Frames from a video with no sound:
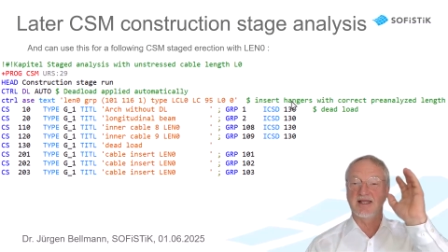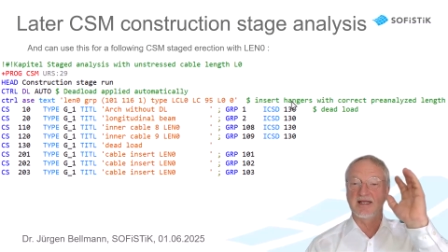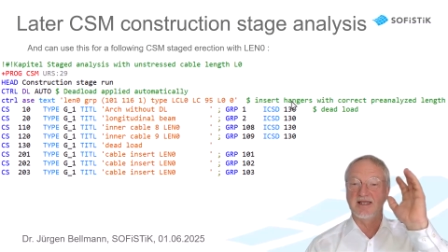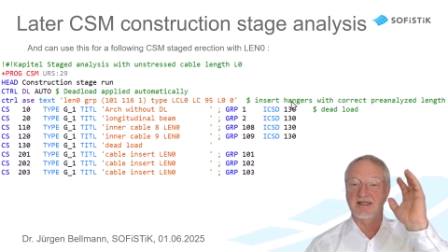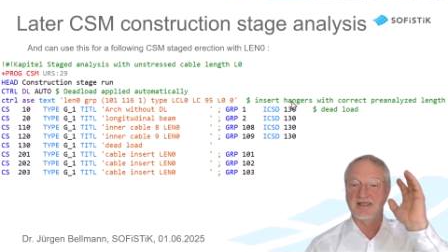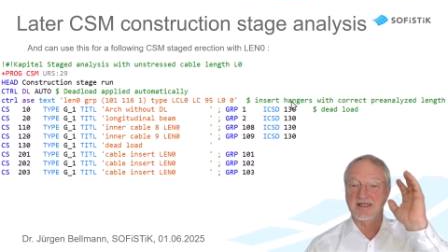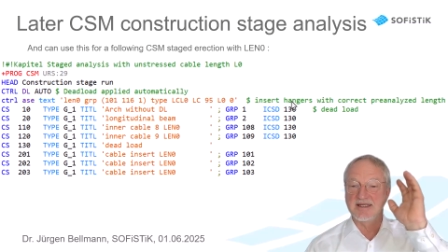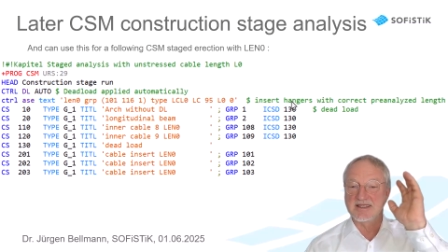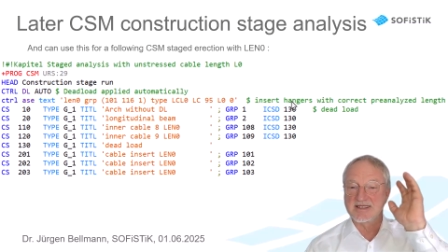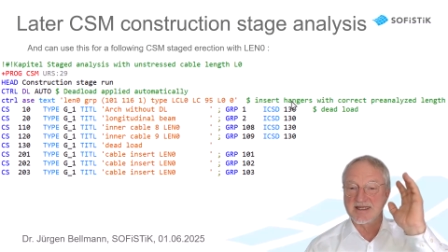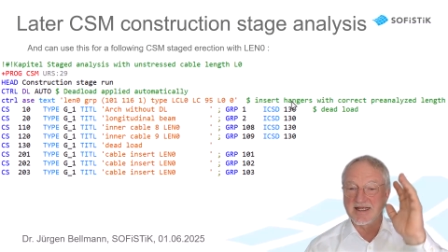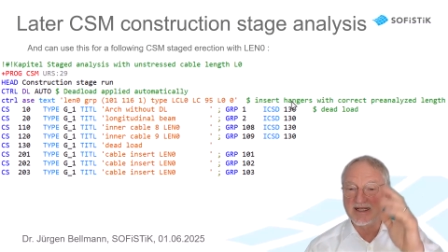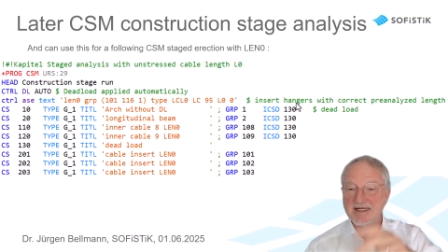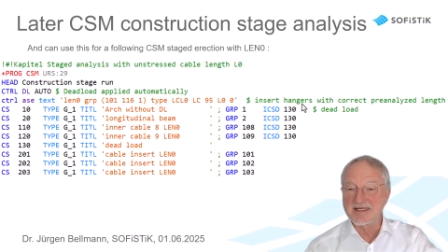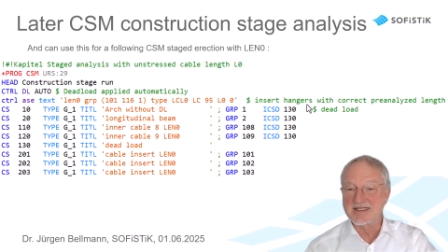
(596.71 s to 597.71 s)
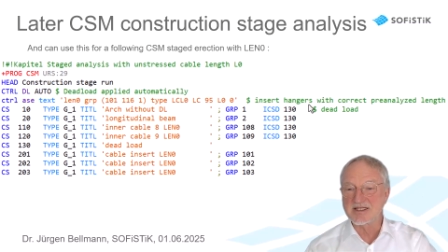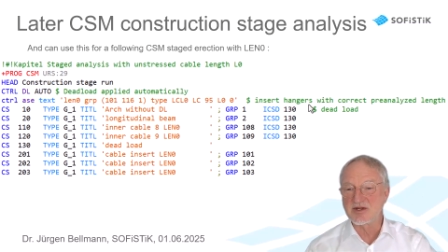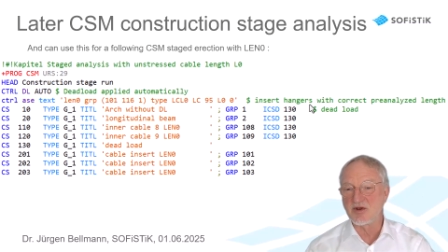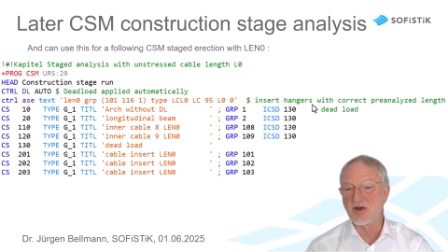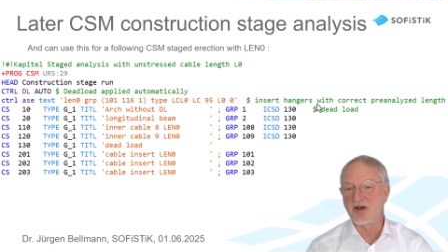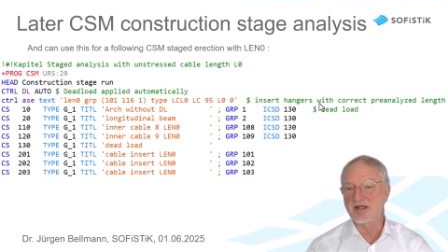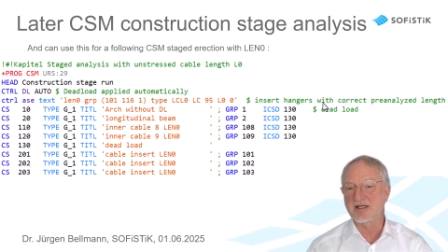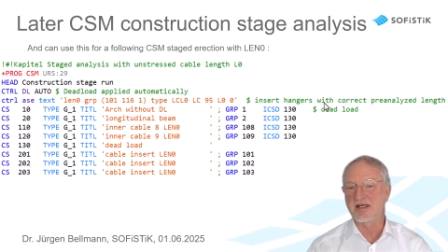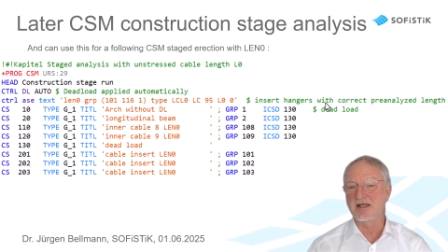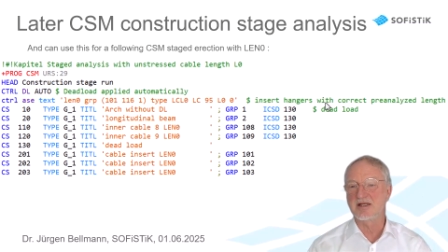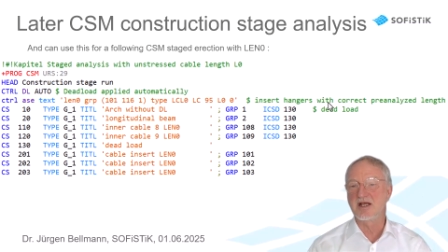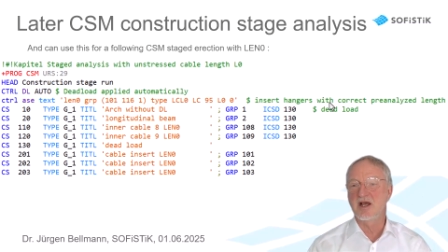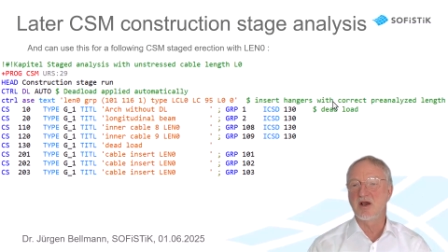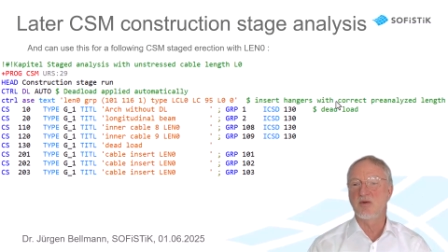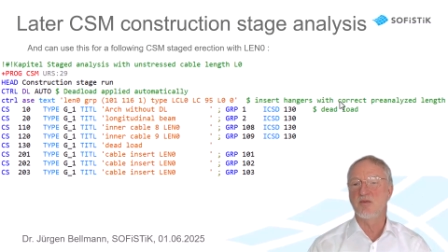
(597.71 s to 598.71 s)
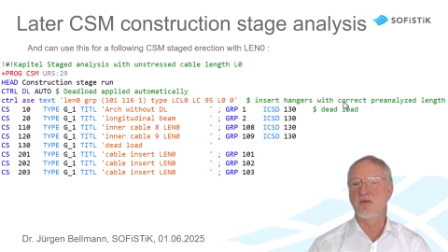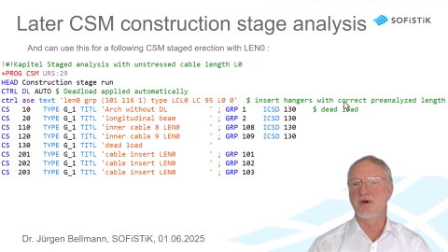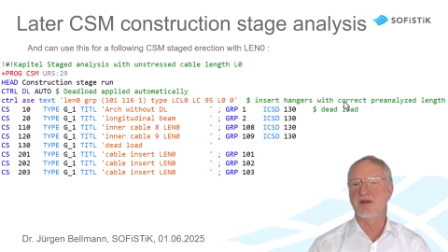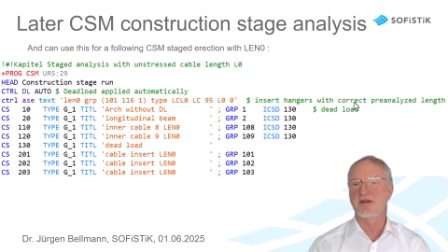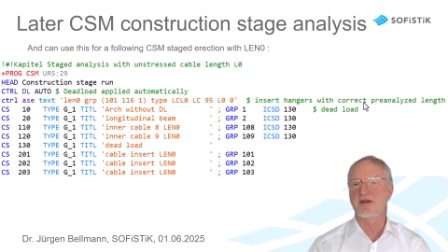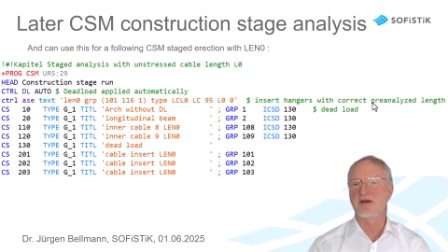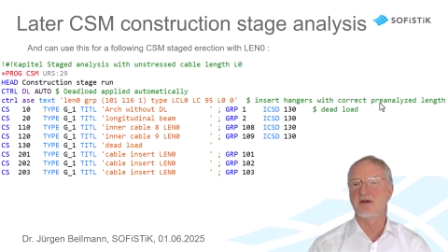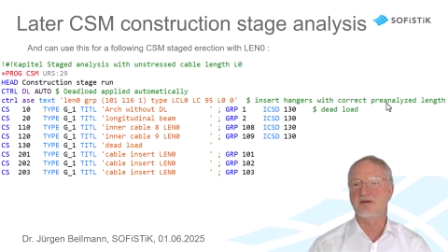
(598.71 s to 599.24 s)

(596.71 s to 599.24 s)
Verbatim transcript: it is inserted with the